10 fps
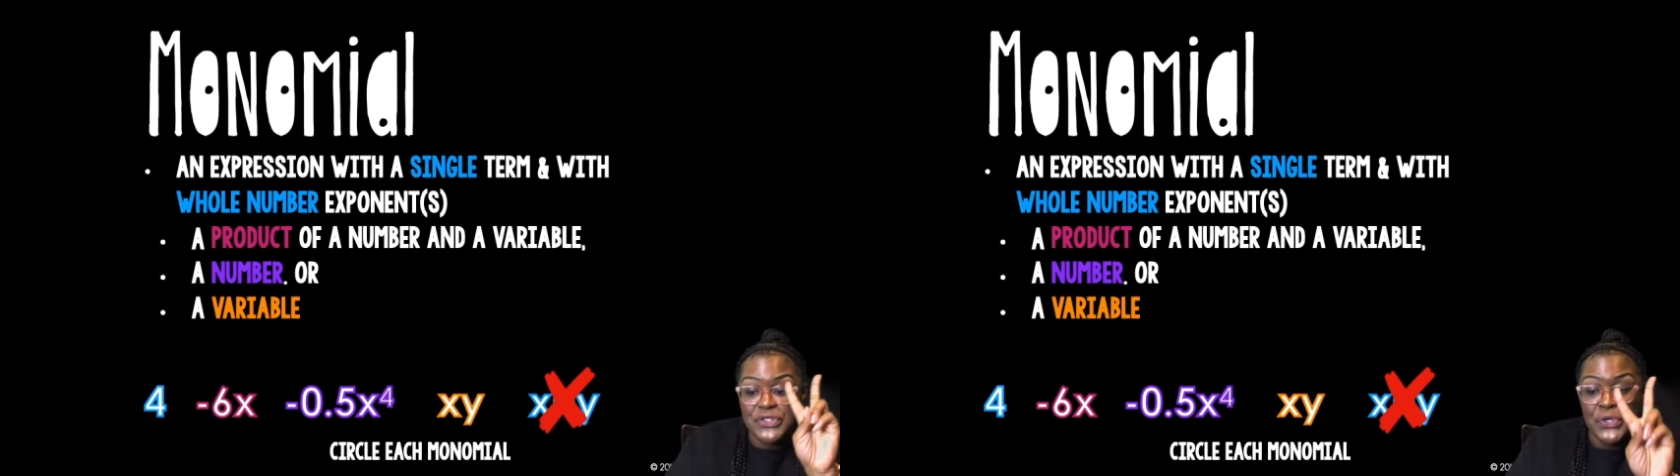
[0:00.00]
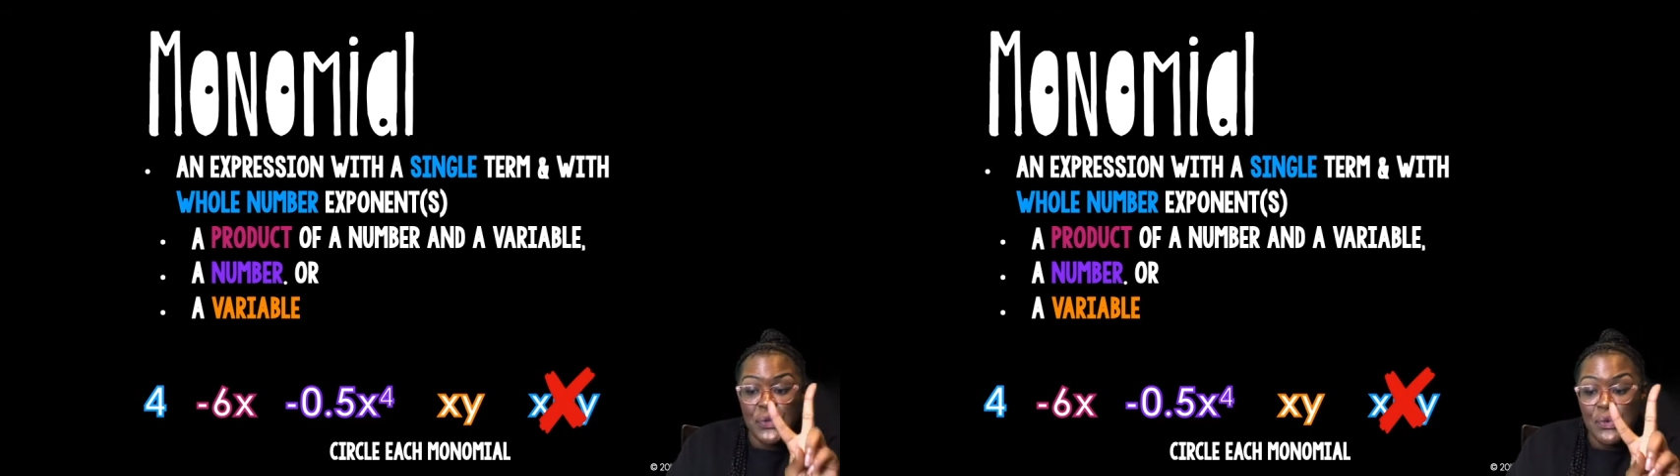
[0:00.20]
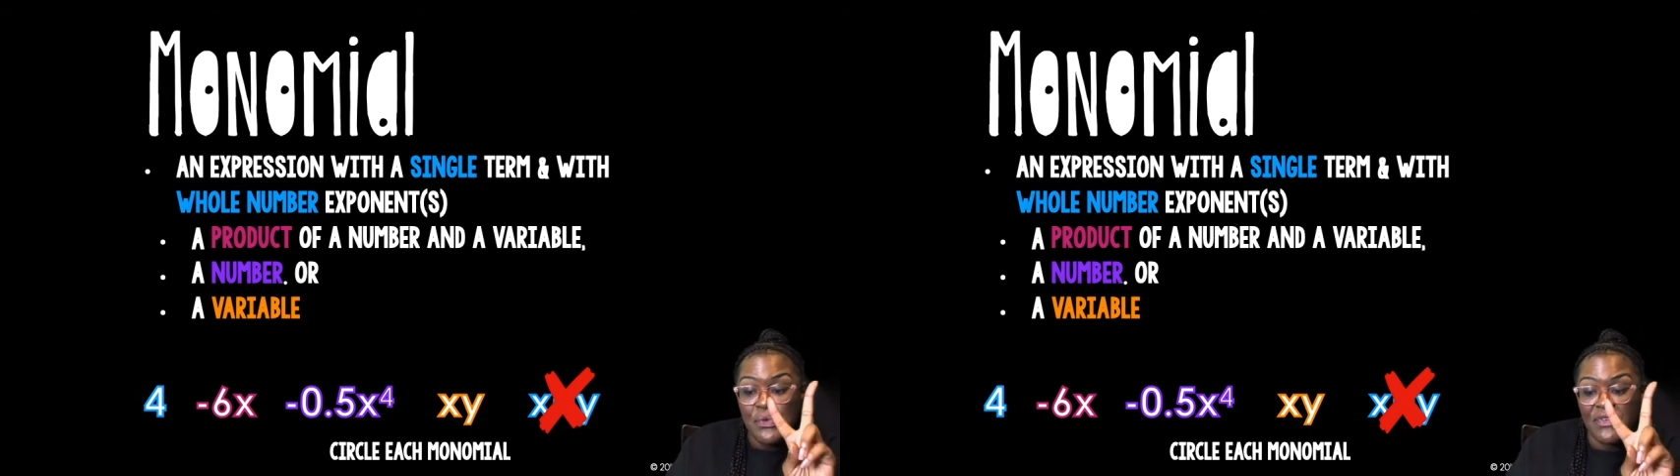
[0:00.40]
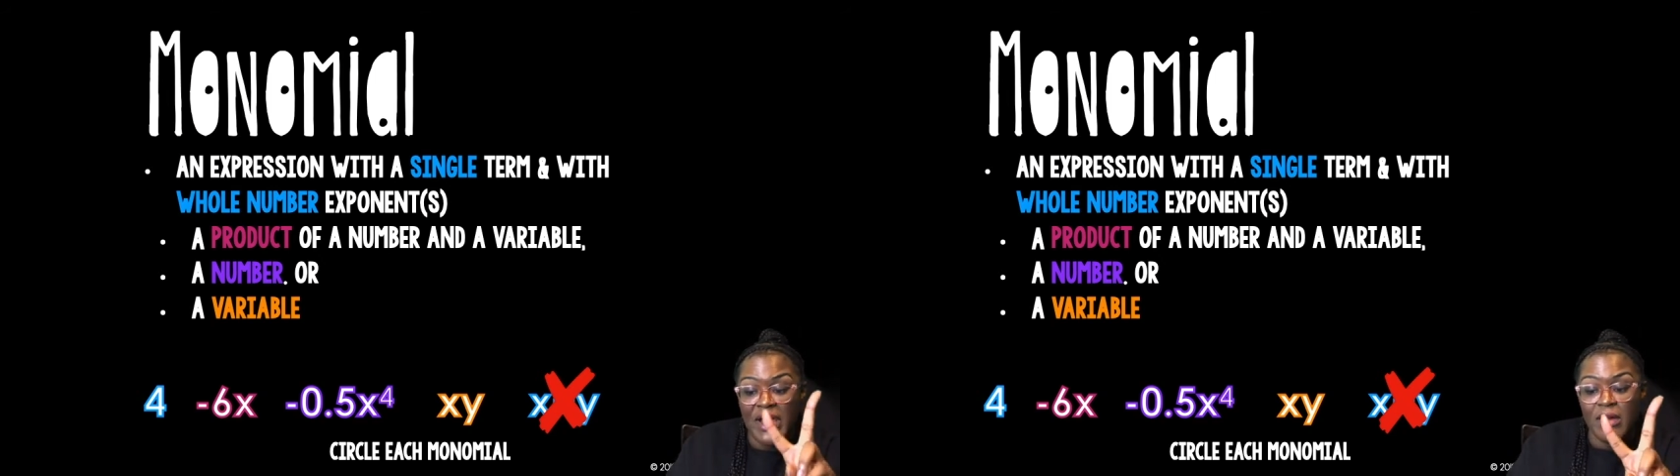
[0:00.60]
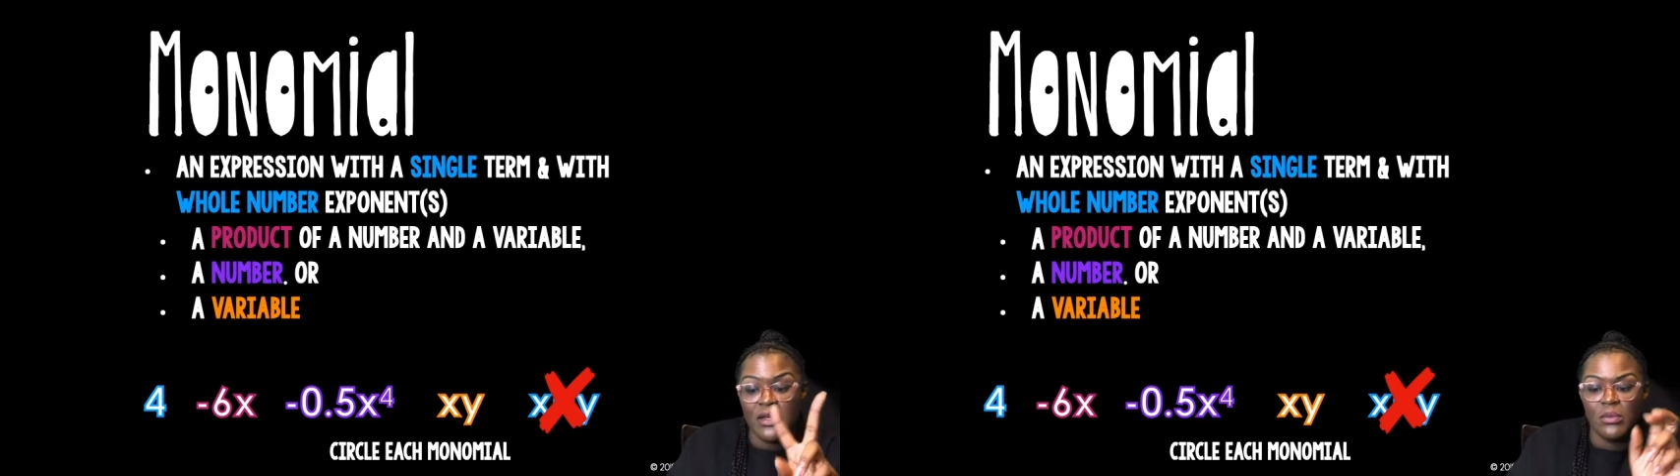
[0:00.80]
two
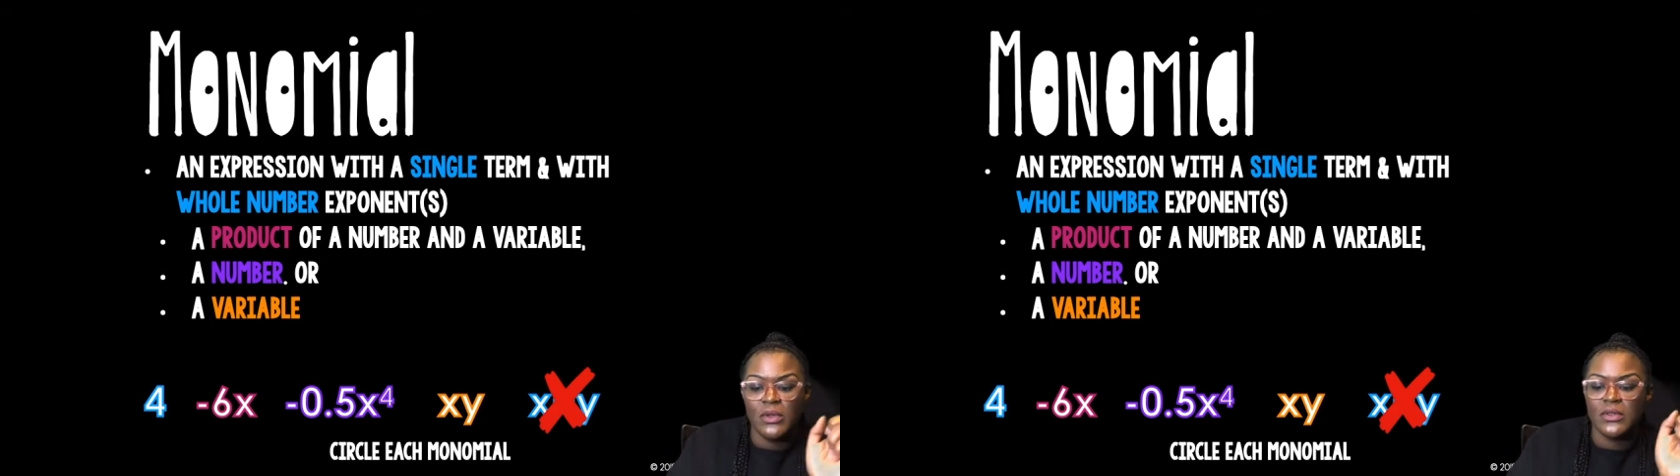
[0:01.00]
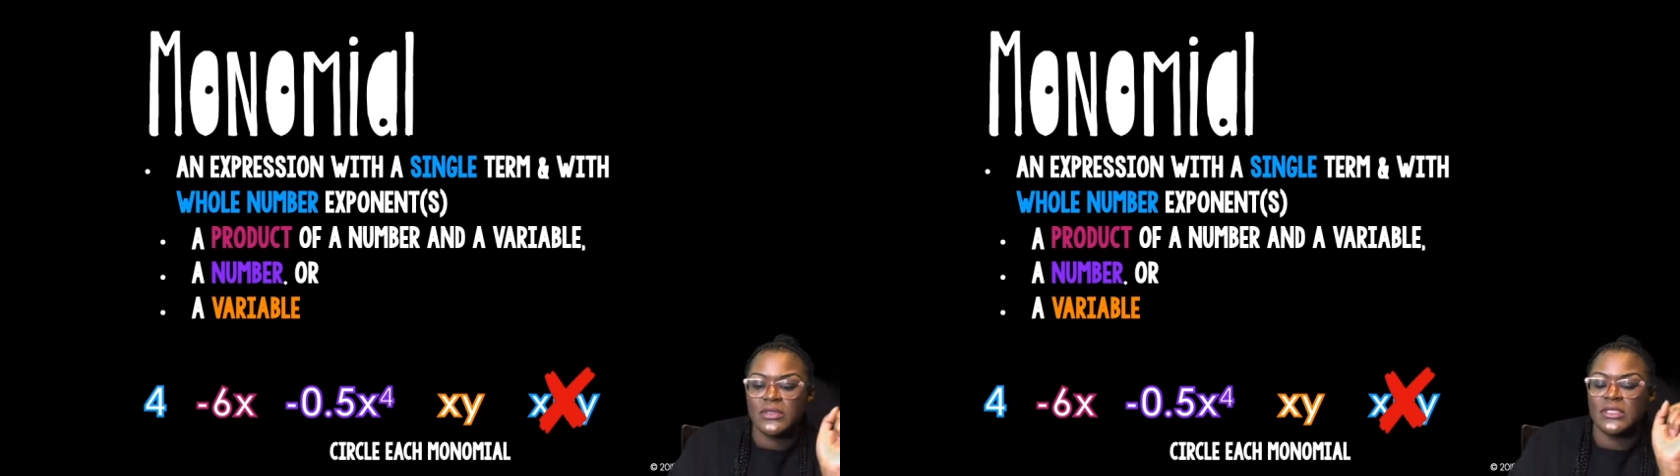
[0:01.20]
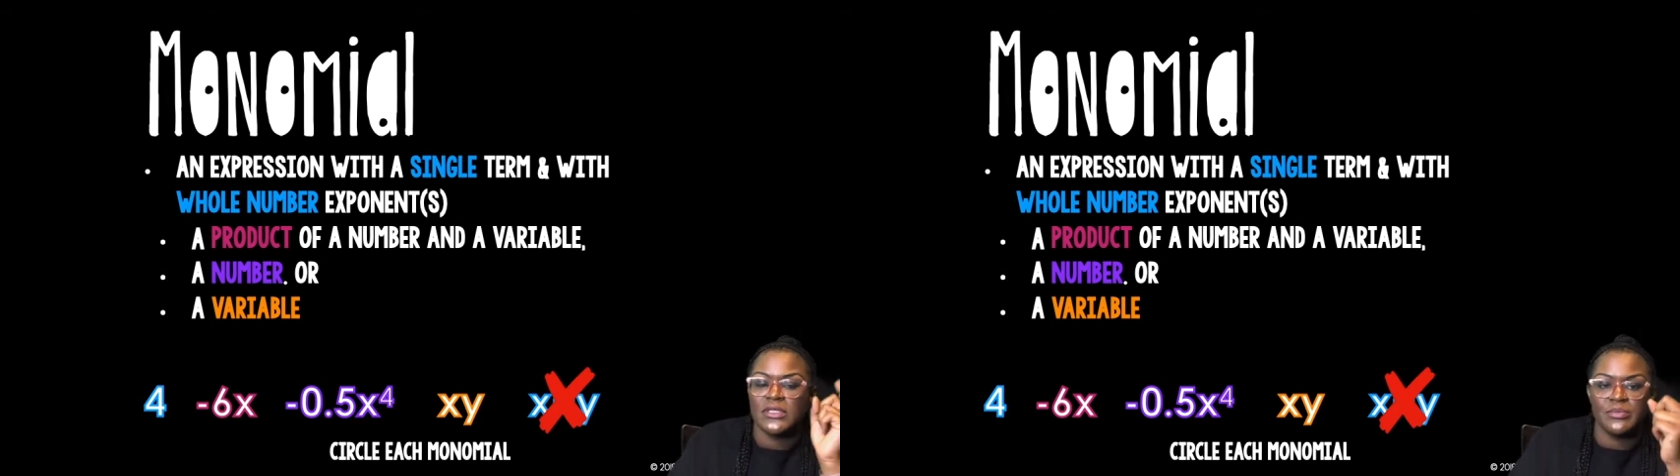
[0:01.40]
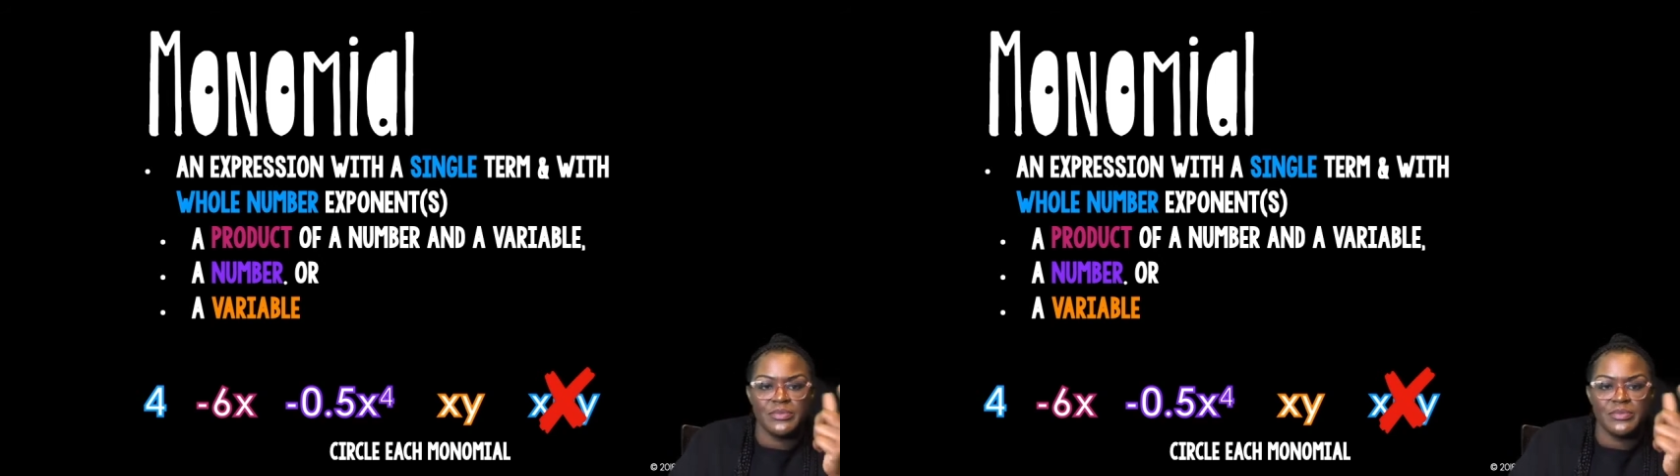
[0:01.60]
variables,